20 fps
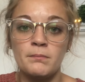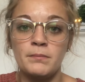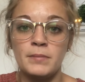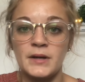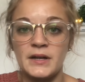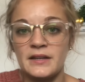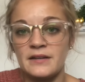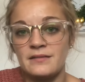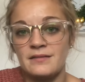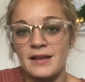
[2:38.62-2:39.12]

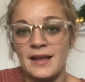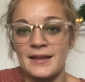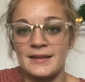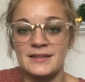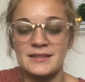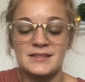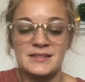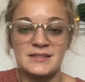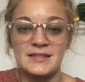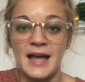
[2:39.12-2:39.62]
But
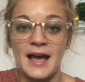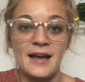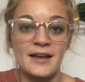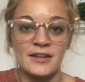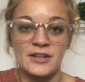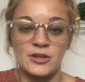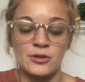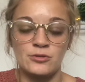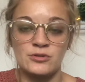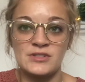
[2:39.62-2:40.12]
it's
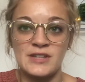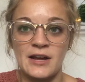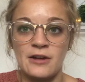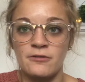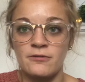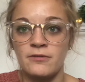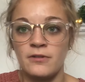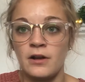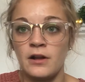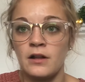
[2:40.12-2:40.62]
not a huge
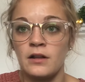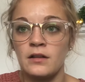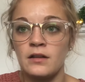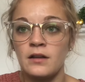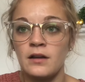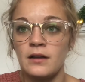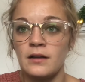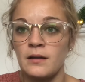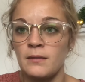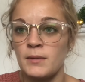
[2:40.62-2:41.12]

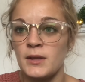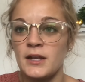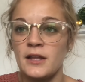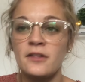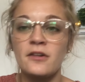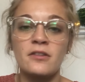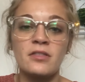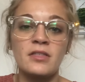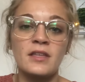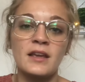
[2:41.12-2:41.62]
downfall.
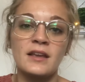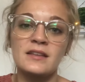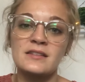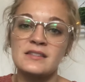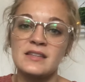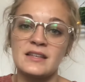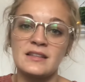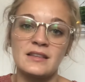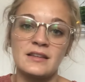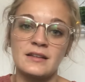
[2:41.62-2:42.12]
Another thing
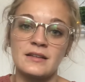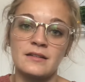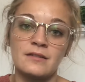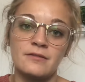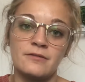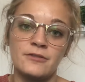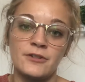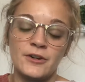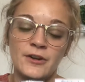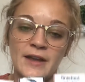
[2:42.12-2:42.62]
is
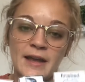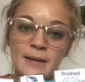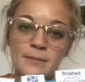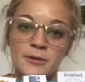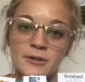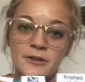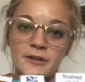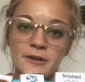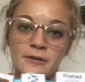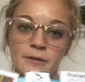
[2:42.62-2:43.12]
the
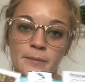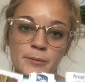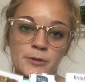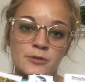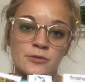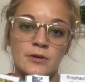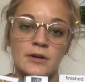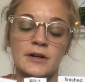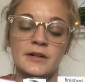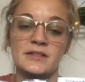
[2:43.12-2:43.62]
vocabulary
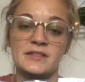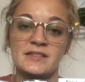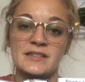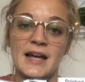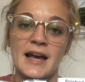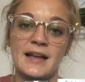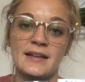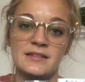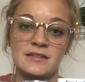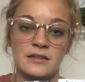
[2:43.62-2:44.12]
repertoire is
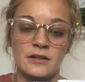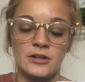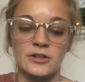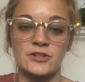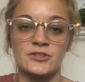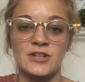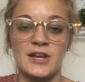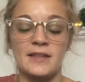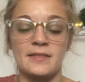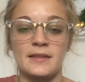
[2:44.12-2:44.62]
not as
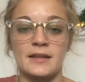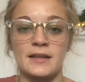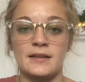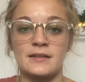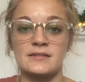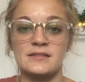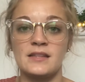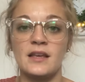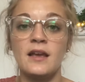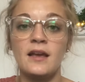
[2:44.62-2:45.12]
large on
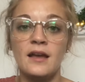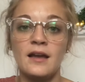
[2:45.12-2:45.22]
these.